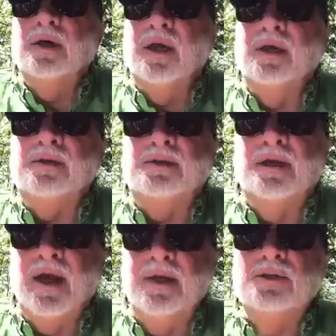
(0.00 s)

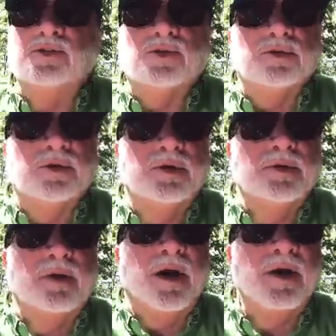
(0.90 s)
endangered
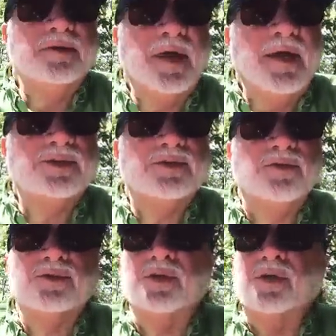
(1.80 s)
our
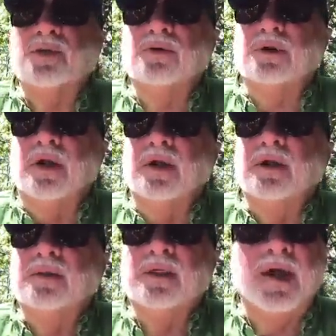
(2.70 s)
national security,
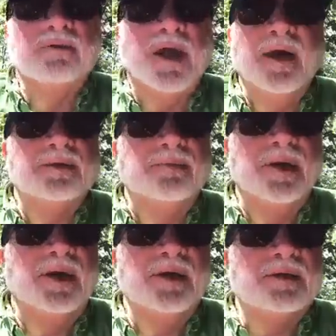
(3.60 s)
that had to
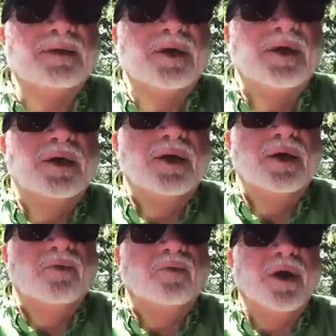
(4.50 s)
be it.
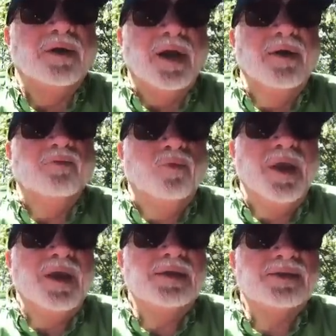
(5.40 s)
Where
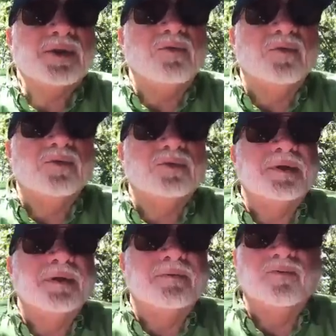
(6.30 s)
we sold,
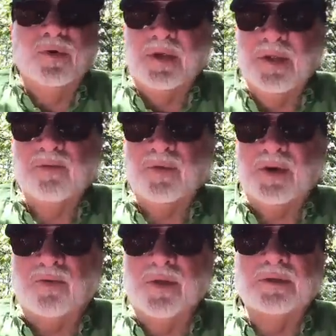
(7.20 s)
with Hillary
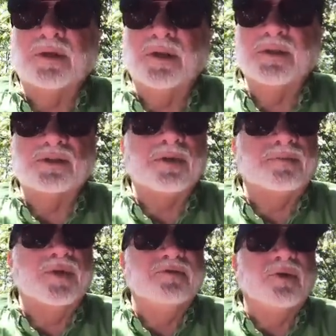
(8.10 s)
Clinton's
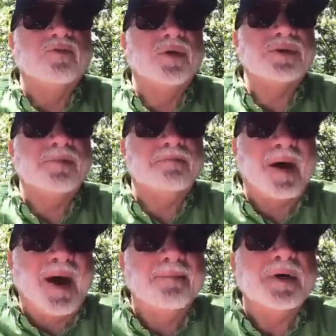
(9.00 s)
approval, with
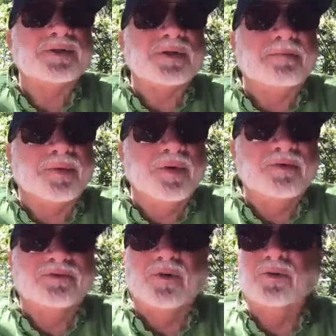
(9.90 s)
Obama's
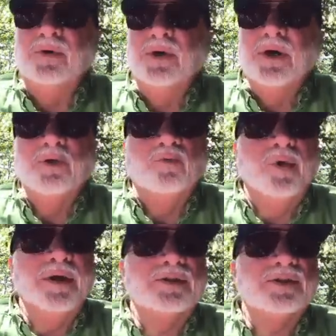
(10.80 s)
approval,
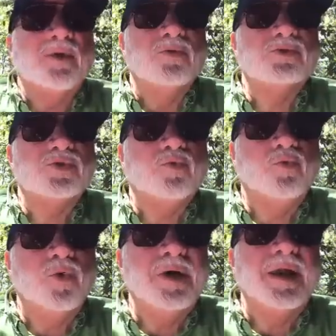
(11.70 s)
we sold
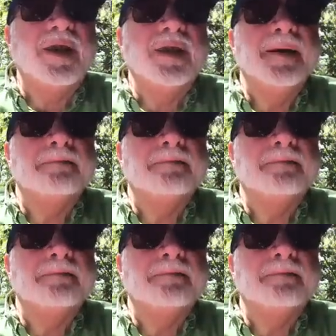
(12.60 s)
20%